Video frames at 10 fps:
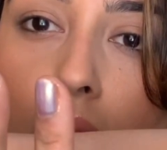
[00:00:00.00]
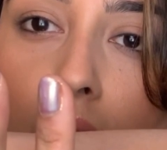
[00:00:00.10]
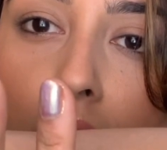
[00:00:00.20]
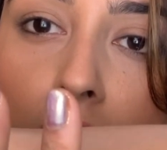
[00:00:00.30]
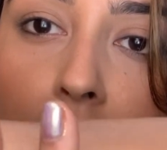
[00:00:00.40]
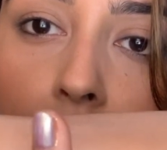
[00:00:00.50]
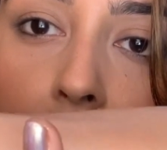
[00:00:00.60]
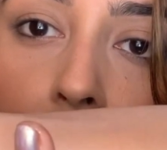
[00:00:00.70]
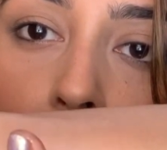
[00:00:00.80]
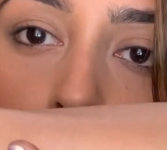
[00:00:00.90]

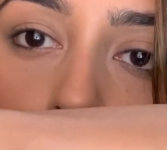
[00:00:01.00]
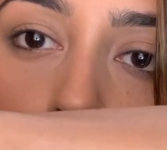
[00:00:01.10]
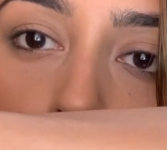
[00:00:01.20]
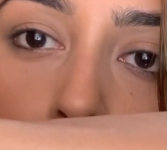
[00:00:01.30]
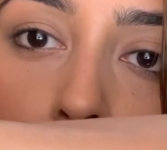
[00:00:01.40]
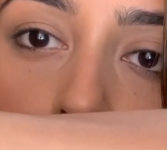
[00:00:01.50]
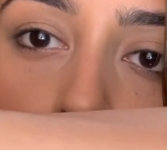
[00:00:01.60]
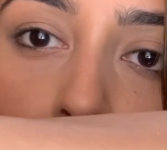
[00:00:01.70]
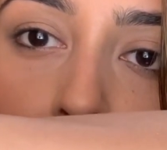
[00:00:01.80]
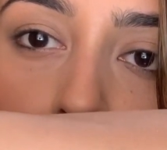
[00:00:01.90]
Igneous,
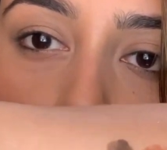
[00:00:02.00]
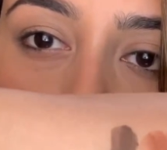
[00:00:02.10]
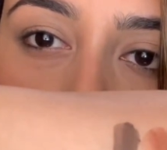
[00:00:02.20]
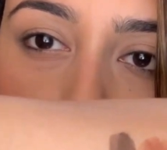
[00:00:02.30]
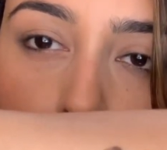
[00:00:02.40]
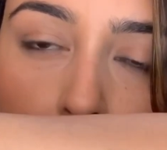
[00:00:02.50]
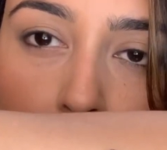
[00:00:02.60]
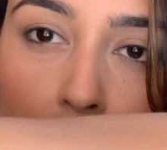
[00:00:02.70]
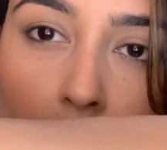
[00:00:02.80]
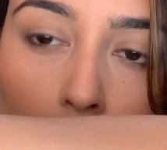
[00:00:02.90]
and this is this
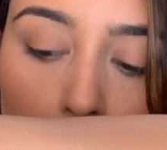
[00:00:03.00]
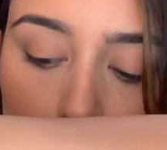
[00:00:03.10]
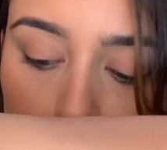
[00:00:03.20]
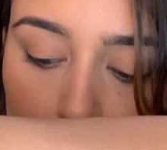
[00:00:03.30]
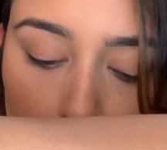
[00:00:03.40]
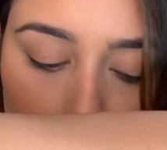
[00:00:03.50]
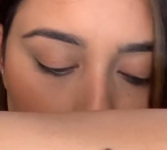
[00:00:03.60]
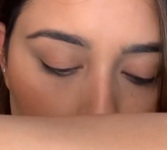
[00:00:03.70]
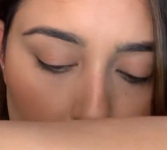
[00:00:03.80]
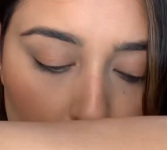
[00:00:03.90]
very dark
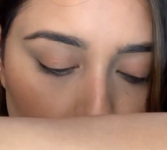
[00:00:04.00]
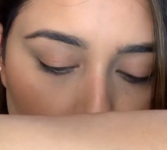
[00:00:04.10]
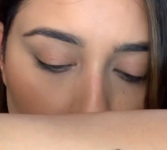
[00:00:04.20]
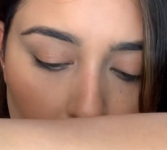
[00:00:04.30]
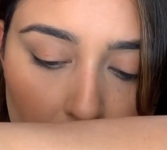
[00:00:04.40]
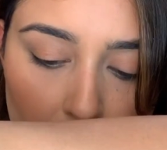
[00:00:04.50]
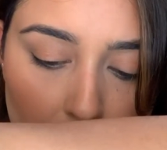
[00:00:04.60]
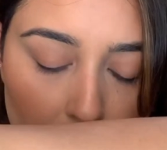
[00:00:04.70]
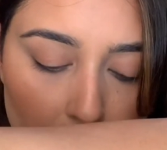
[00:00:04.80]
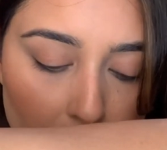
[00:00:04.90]
shade,
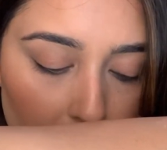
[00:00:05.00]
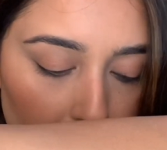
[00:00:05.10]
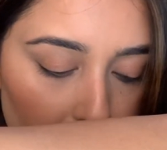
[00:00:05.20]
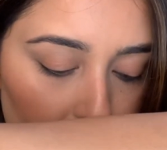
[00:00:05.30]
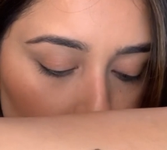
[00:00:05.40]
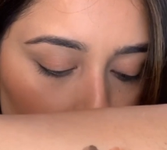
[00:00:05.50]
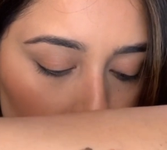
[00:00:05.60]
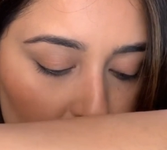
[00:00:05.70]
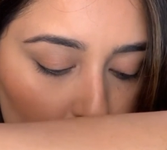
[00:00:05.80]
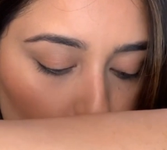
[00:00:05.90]
and the
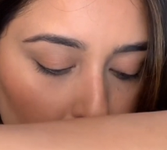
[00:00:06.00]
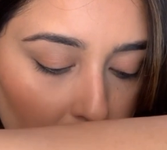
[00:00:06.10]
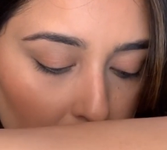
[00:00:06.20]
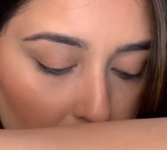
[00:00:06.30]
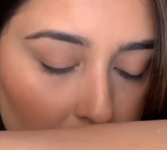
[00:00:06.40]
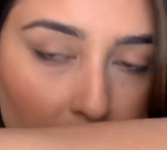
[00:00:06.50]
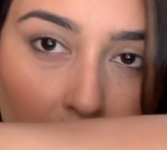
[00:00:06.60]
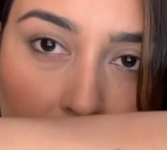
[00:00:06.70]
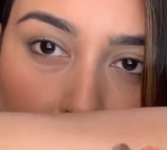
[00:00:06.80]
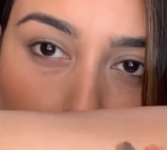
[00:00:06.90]
last one
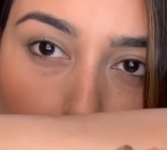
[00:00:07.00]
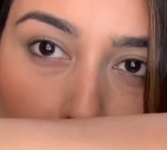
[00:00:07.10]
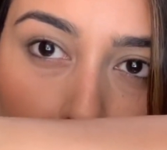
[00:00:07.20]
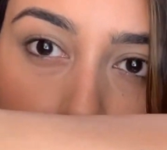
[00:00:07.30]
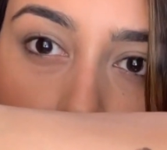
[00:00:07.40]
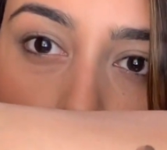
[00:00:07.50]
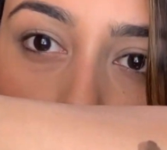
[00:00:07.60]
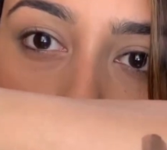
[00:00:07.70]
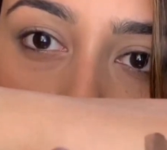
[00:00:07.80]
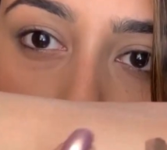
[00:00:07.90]
that's a matte
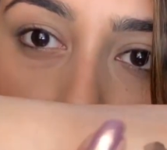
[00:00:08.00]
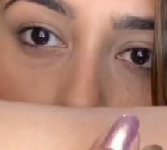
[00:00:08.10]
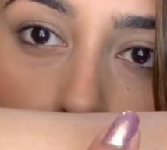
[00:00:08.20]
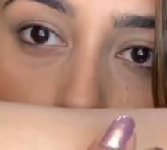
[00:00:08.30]
is